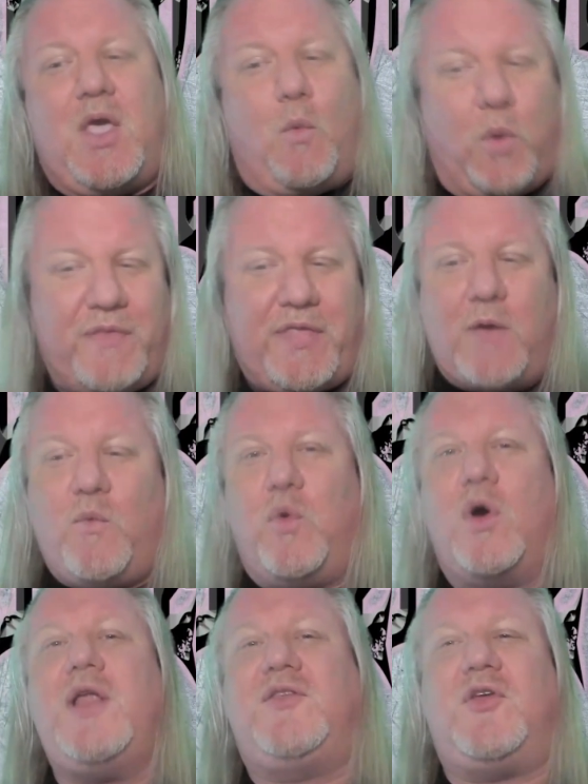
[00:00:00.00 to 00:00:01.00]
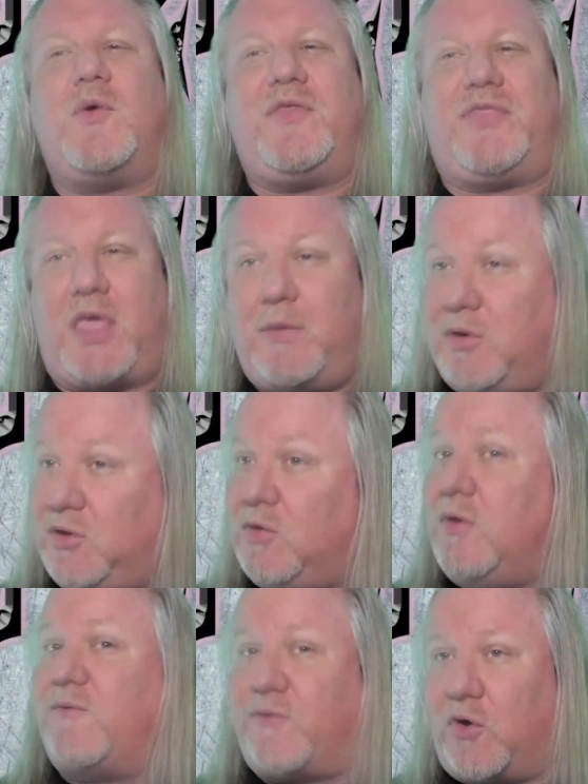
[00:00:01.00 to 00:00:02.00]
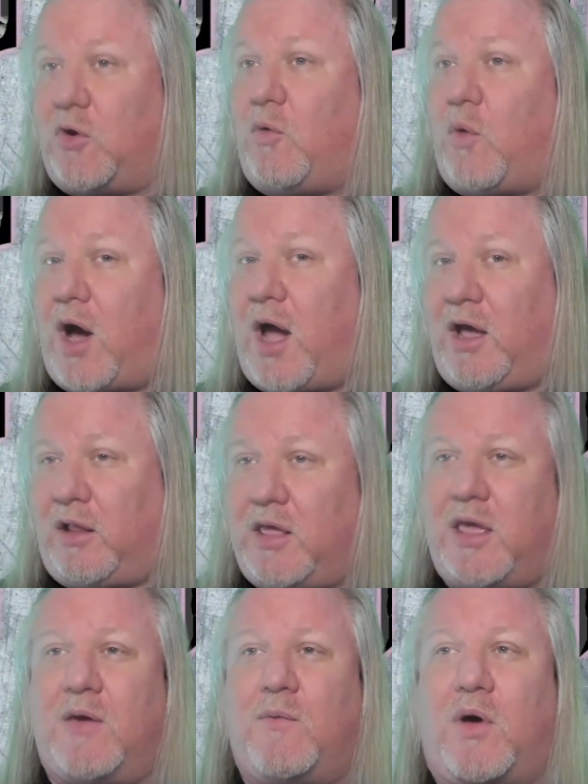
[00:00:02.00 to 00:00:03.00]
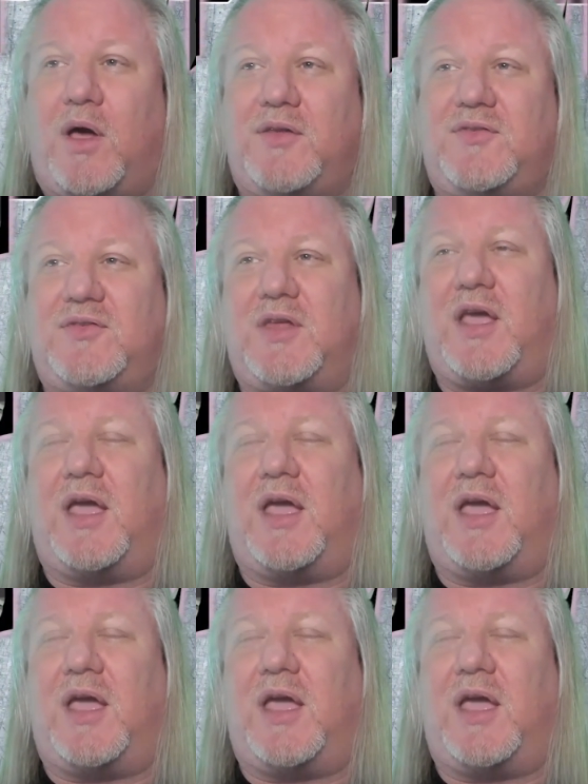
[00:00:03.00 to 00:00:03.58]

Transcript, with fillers: When they would do it, they would do it for a while. It was,